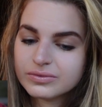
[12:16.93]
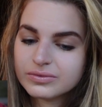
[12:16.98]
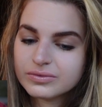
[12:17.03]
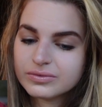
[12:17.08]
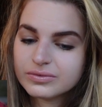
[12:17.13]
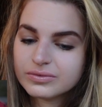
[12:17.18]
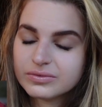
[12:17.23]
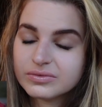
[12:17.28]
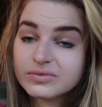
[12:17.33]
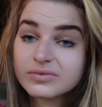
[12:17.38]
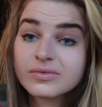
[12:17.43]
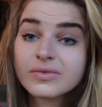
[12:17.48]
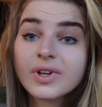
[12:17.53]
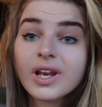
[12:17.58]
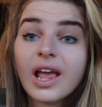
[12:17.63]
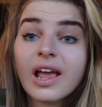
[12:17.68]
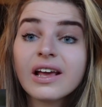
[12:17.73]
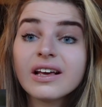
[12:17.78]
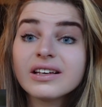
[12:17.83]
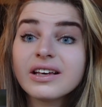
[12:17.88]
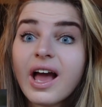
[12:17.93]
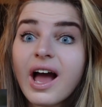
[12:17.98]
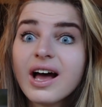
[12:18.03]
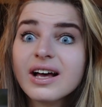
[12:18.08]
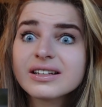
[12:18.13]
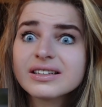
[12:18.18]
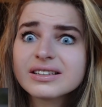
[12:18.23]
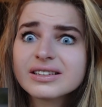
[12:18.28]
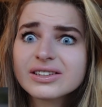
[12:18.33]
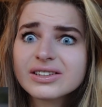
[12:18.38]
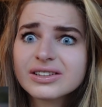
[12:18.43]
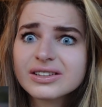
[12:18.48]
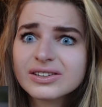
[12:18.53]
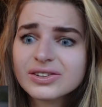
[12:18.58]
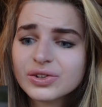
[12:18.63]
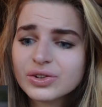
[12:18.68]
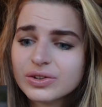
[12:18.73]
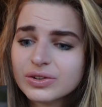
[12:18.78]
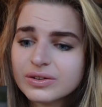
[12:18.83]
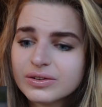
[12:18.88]
on a kid that isn't even
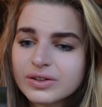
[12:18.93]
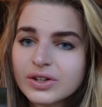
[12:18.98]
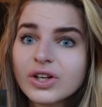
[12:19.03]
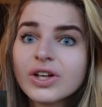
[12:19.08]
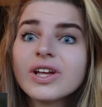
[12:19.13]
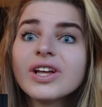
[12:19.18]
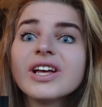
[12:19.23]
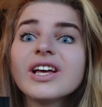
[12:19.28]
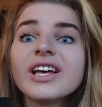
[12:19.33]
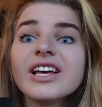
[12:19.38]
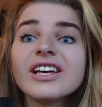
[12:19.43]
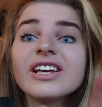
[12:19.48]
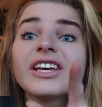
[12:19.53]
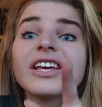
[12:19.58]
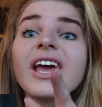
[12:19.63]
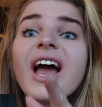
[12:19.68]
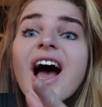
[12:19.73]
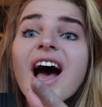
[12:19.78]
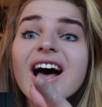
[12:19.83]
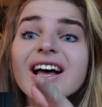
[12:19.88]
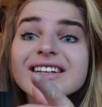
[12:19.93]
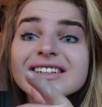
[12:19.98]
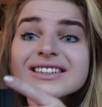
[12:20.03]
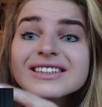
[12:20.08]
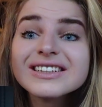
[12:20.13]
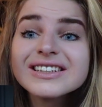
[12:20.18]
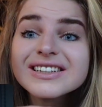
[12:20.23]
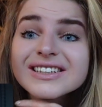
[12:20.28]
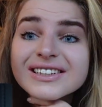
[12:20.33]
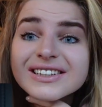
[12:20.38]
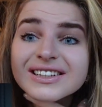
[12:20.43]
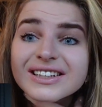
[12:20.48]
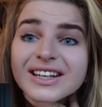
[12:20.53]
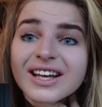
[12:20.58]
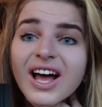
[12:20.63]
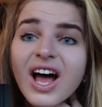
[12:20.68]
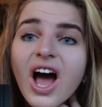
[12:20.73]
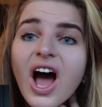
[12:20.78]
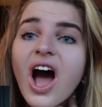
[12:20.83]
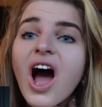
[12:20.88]
yours, but belongs to some random
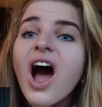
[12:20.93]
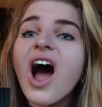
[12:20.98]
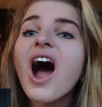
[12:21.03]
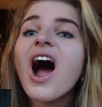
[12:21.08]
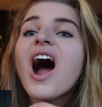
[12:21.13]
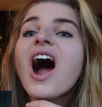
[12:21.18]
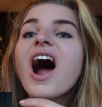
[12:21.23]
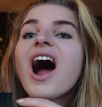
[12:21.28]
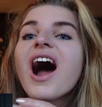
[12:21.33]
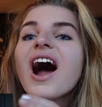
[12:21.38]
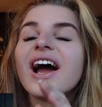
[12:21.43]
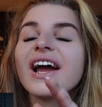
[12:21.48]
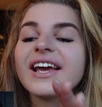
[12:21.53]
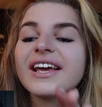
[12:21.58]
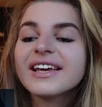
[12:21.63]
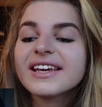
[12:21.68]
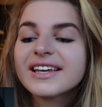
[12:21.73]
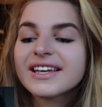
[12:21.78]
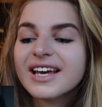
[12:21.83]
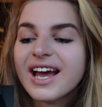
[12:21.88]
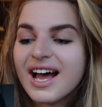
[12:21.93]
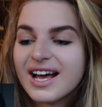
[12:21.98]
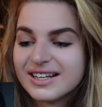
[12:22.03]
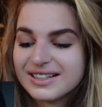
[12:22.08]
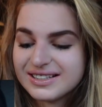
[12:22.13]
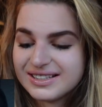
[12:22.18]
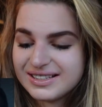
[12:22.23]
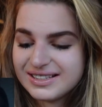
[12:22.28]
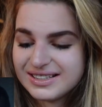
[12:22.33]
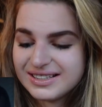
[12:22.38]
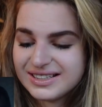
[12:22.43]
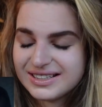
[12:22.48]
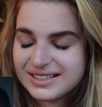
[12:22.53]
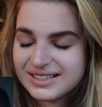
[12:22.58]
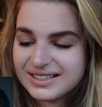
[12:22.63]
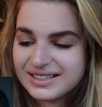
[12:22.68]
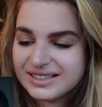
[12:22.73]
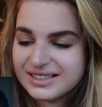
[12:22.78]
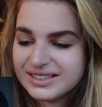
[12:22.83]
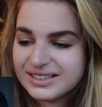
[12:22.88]
guy your ex slept with yes. when you were still
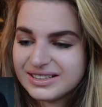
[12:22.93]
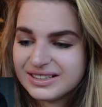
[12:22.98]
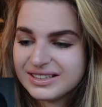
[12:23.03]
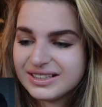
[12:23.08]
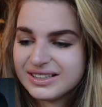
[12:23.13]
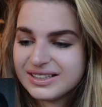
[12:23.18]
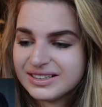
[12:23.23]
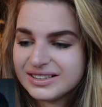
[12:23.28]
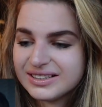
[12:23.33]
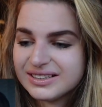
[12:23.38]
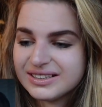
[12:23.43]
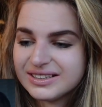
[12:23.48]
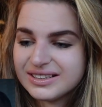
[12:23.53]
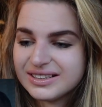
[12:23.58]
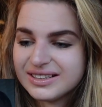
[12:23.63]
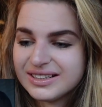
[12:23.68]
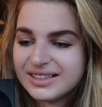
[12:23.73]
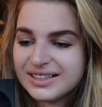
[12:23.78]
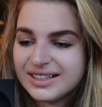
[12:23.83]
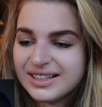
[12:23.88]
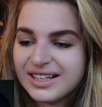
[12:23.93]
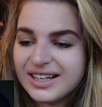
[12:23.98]
married? Sounds